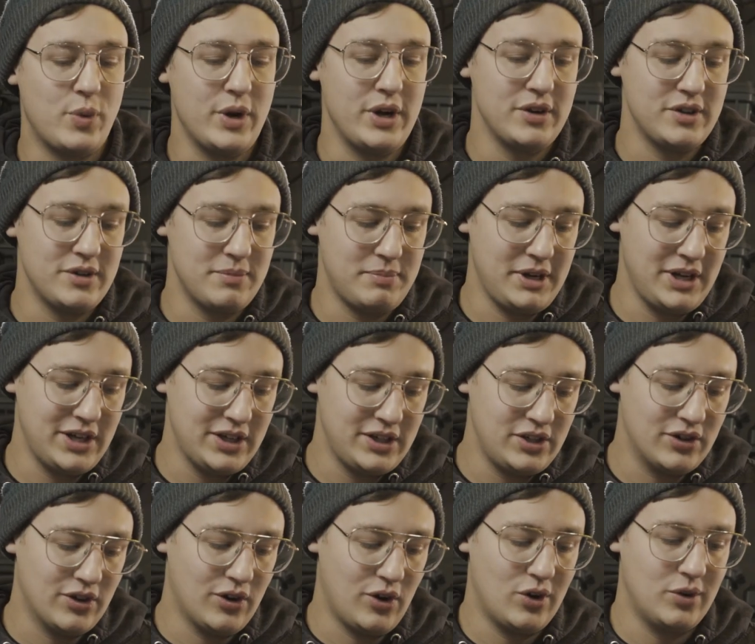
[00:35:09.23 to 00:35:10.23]
weird to be
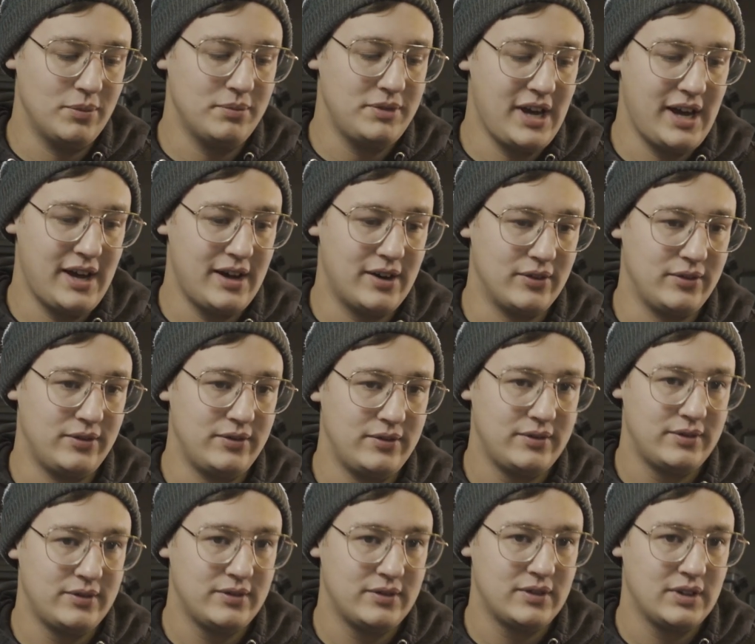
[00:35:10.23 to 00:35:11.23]
in your hometown
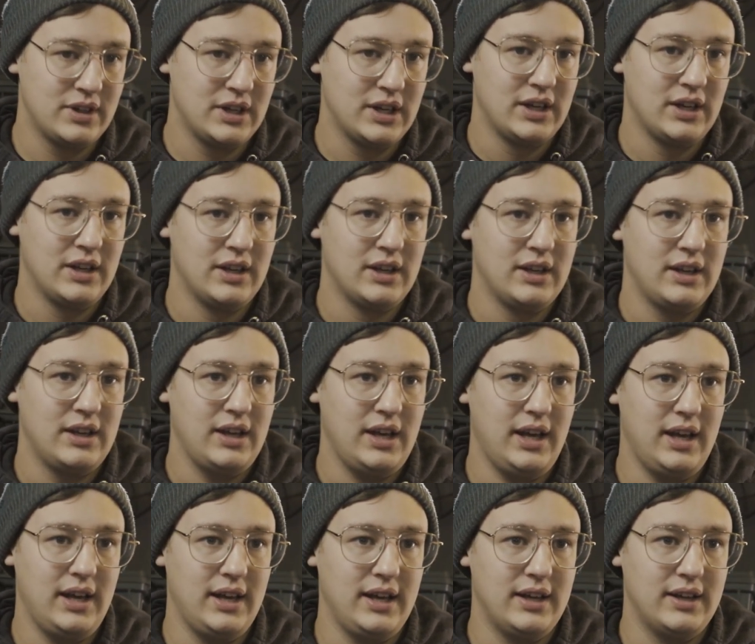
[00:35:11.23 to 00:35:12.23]

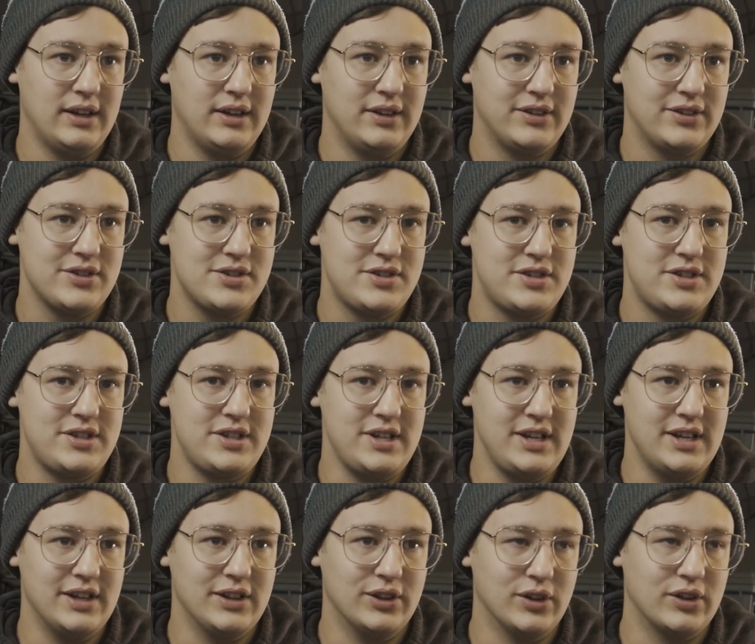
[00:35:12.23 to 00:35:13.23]
and
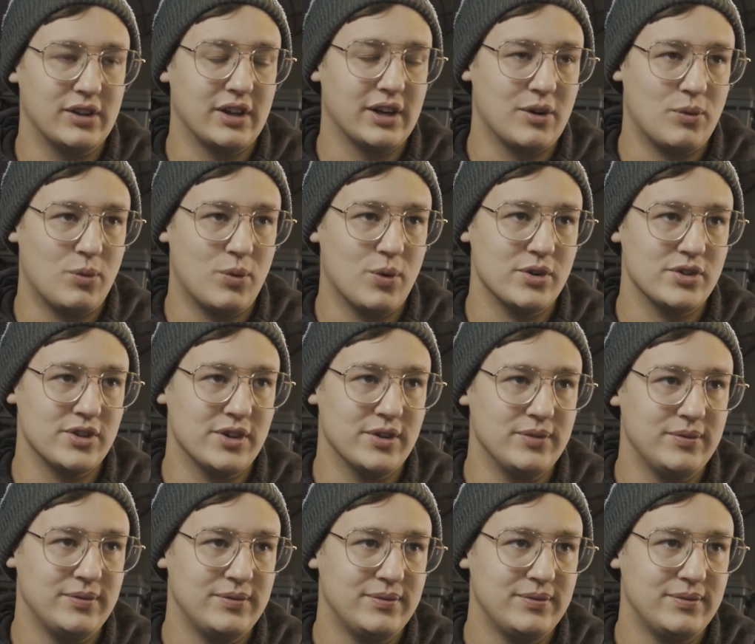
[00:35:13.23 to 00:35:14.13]
see it look like a war zone.